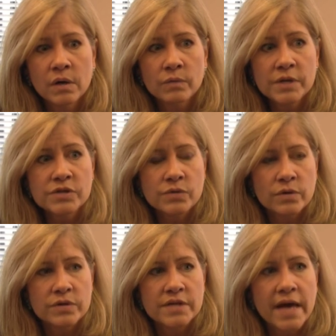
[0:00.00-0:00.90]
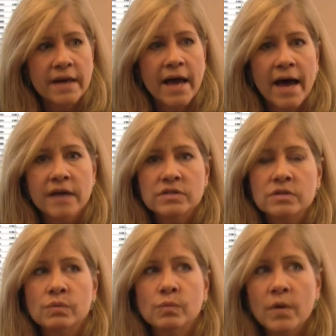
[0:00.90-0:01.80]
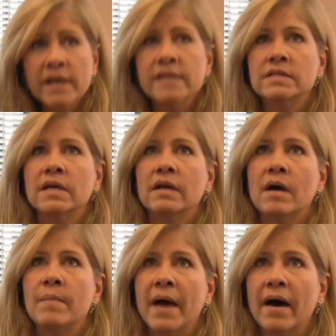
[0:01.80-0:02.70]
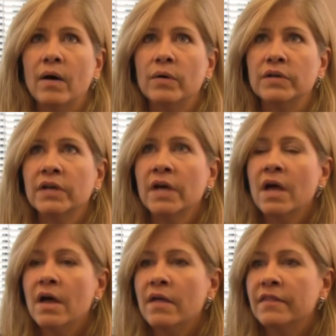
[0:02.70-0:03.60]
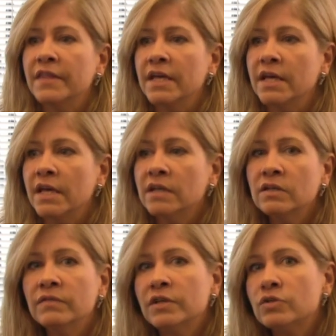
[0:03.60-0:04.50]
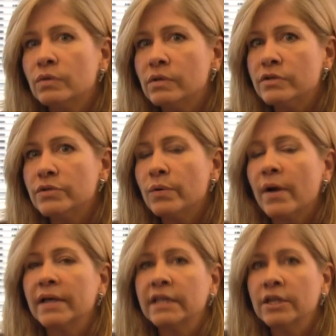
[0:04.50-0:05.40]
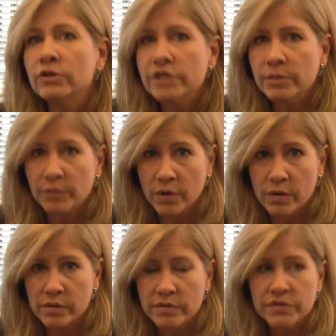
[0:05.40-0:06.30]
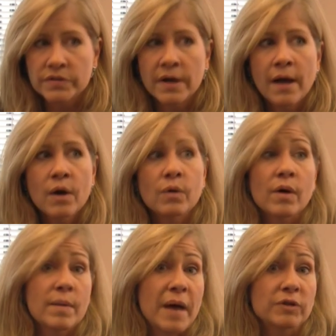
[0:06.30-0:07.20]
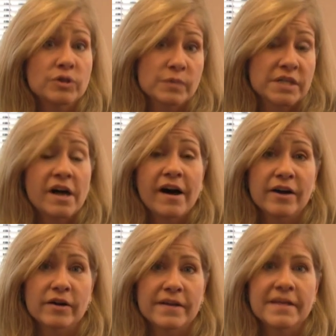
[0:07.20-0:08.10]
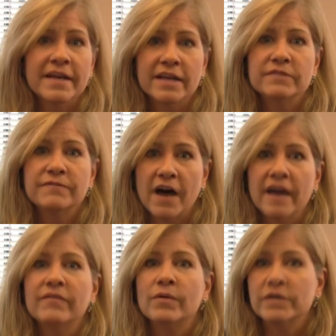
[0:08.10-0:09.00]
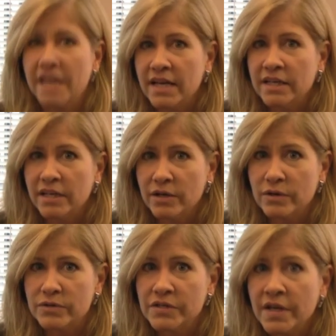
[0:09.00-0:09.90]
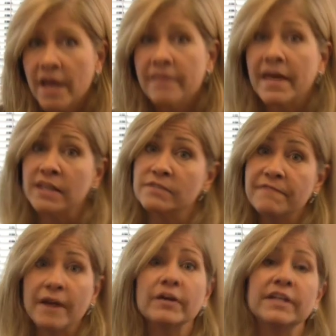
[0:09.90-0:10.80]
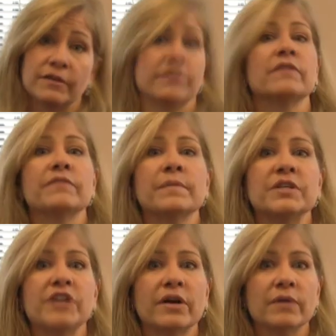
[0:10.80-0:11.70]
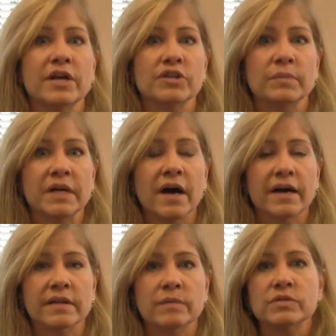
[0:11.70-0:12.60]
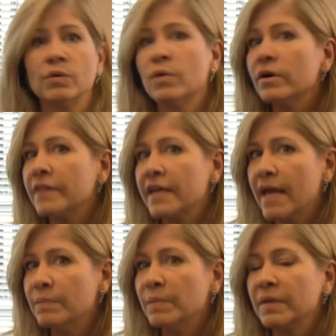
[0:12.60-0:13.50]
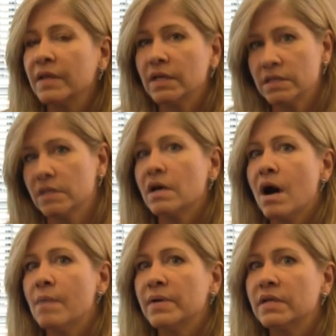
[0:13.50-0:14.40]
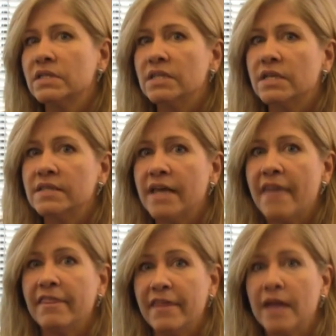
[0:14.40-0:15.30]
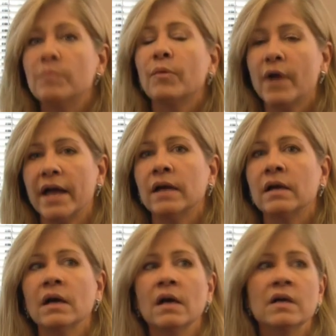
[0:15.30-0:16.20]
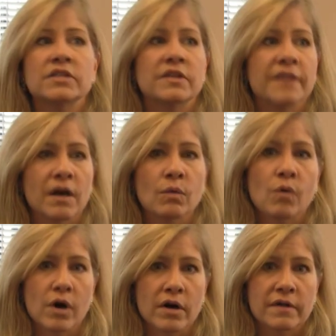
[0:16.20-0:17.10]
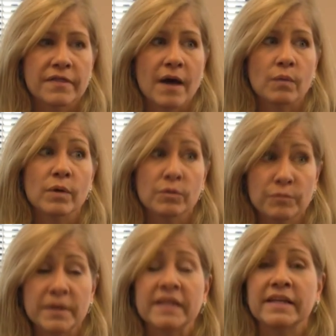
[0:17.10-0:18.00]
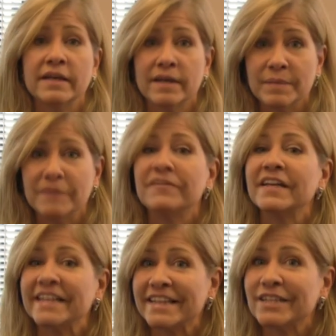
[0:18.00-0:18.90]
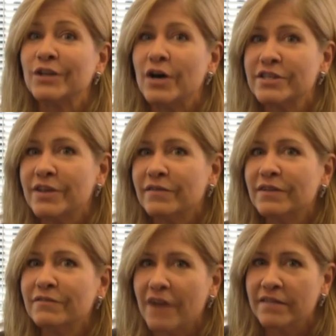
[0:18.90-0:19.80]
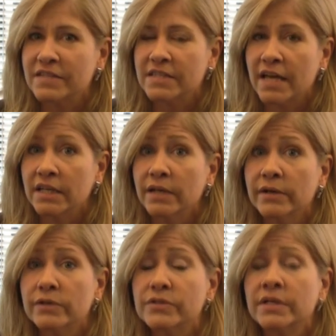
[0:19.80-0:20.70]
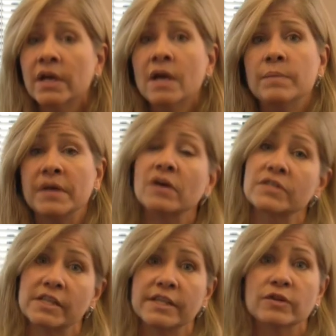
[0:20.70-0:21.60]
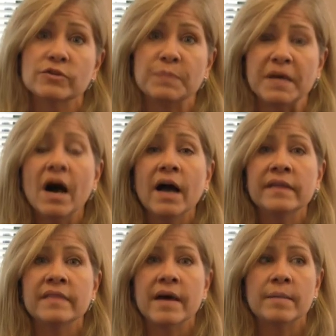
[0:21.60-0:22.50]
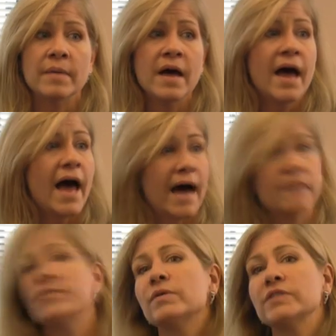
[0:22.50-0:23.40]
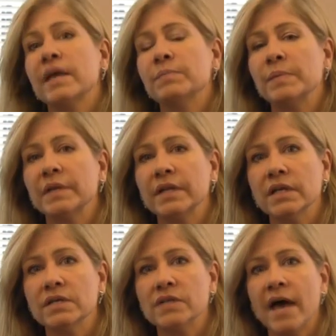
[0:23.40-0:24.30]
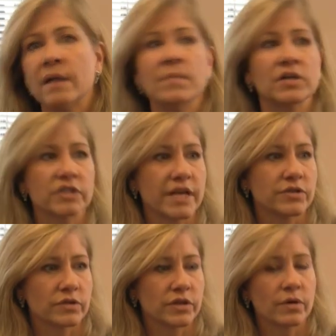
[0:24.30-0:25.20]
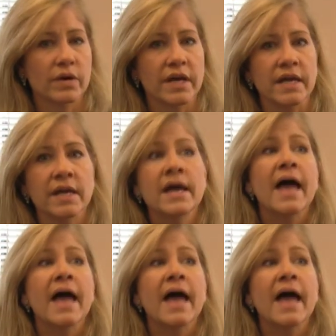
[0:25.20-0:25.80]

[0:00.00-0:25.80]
resource and asked, what is it about the individuals who are in leadership roles who are about to retire in the next 5 or 10 years that is very different from the generation behind them? So what are the capabilities and competencies that they bring to their work that we're really going to be feeling the loss of in 5 to 10 years because the leaders behind them have those capabilities at a much lesser degree,